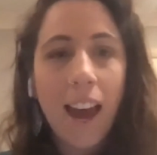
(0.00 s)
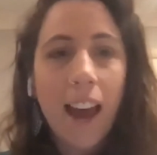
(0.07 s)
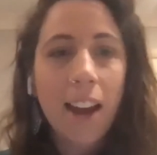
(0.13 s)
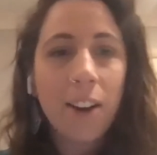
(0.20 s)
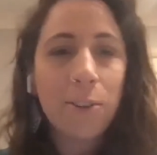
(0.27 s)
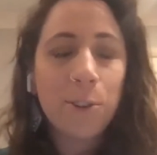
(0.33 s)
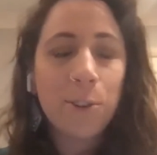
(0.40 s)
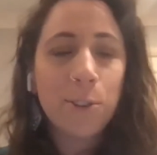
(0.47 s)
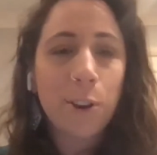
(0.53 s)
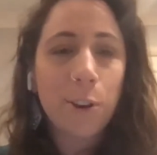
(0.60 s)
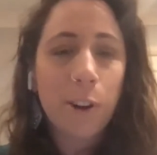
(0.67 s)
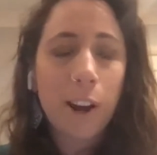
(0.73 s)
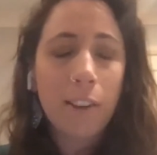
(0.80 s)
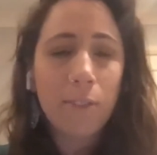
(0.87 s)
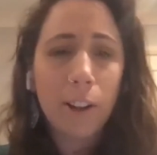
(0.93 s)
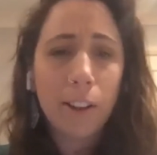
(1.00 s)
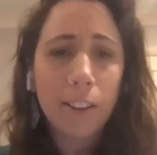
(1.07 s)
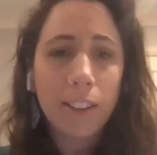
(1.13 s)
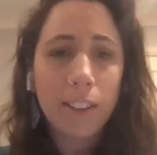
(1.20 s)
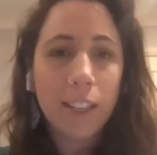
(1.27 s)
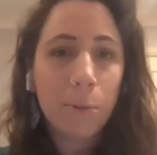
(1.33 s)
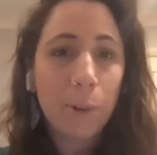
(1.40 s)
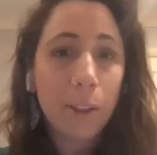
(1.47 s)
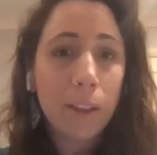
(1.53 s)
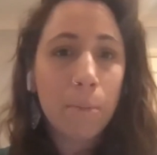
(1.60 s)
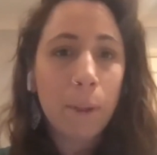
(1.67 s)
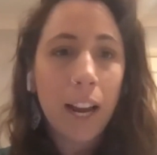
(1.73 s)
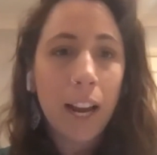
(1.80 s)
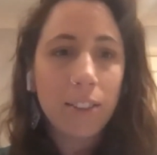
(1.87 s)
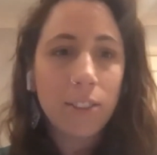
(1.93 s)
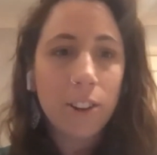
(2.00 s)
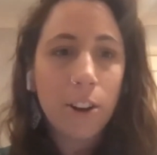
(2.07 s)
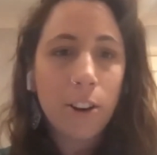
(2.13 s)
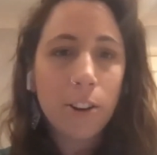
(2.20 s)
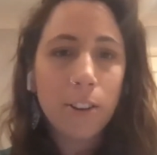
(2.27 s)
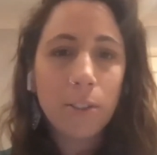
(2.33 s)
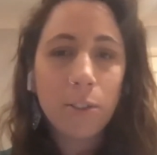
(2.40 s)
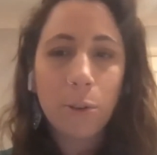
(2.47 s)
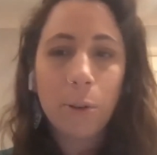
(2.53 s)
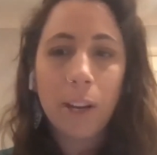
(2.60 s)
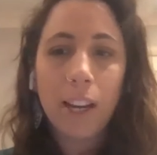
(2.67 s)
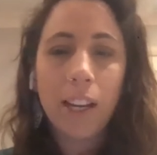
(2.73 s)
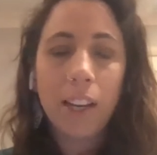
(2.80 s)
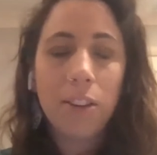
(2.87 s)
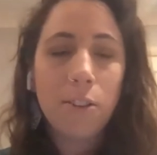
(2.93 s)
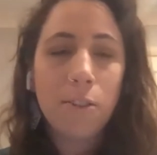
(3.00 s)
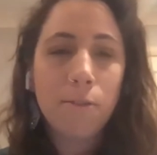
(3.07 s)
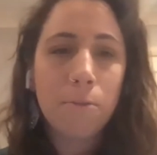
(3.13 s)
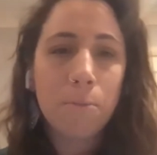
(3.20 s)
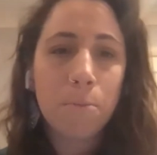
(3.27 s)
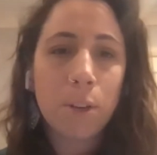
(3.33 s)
and also I've volunteered with the Black Dog doing youth